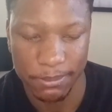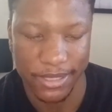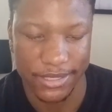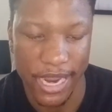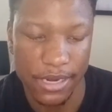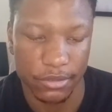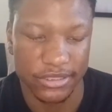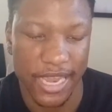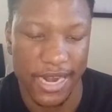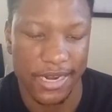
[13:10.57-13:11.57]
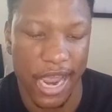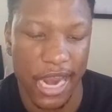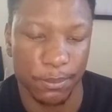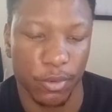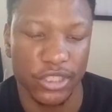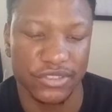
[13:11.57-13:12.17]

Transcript: McDaniels had 9 points,